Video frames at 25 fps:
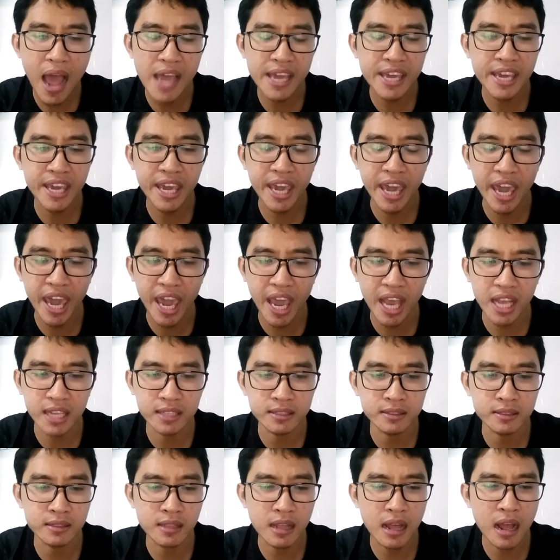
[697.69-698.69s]
I
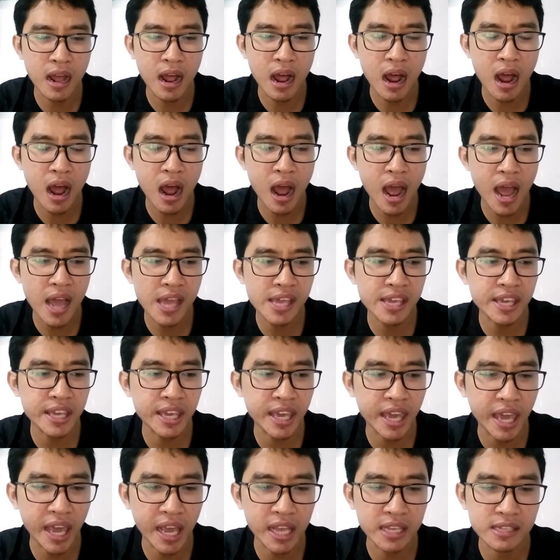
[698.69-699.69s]
can uh, I
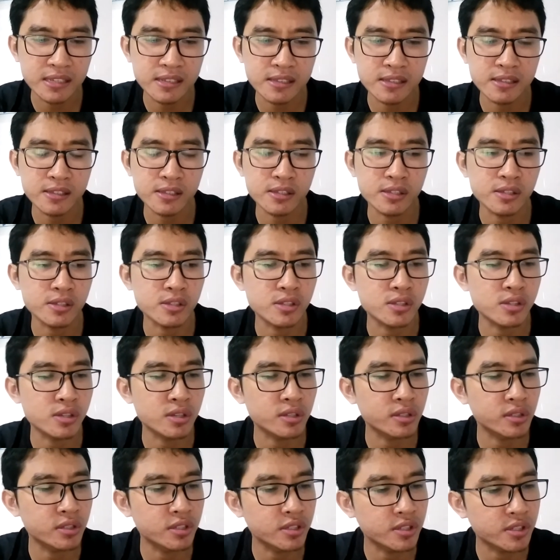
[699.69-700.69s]
can
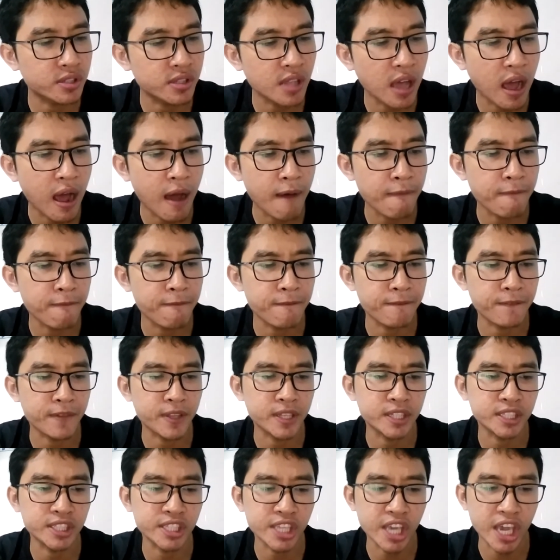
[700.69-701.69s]
stop
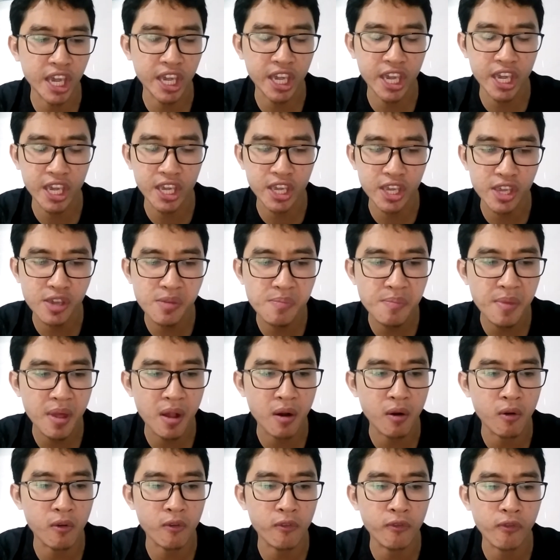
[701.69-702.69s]
checking
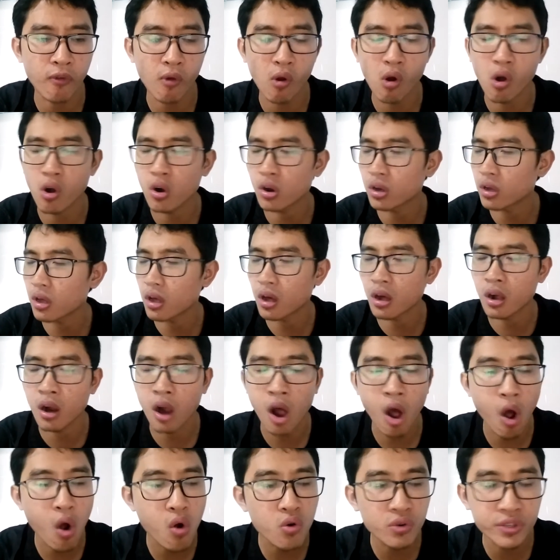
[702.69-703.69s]
email for
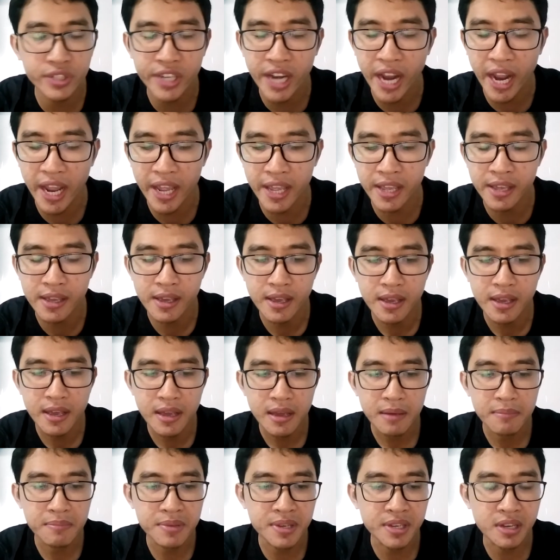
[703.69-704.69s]
a whole day
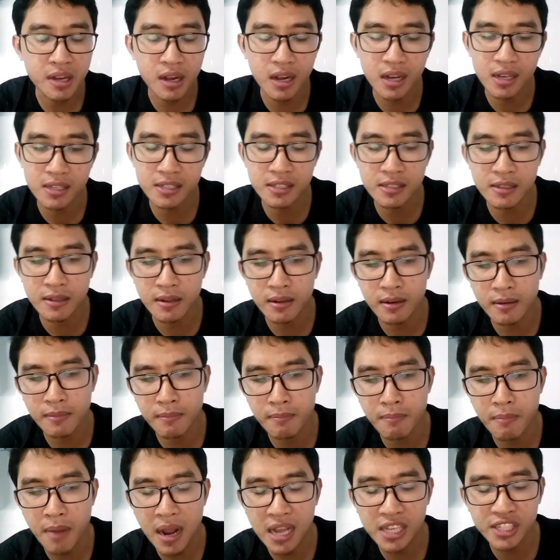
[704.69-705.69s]
because
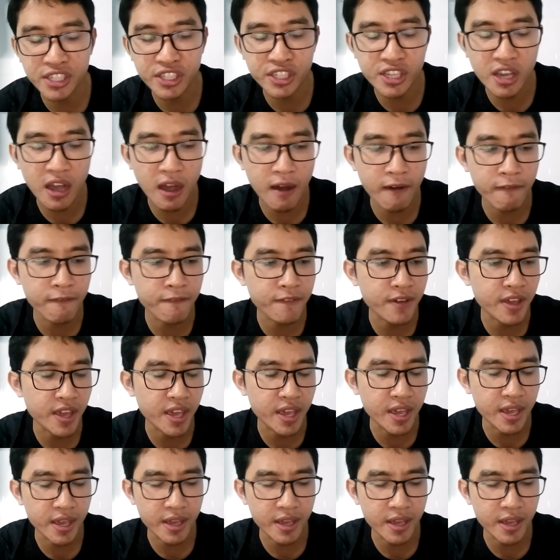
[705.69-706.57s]
uh, my job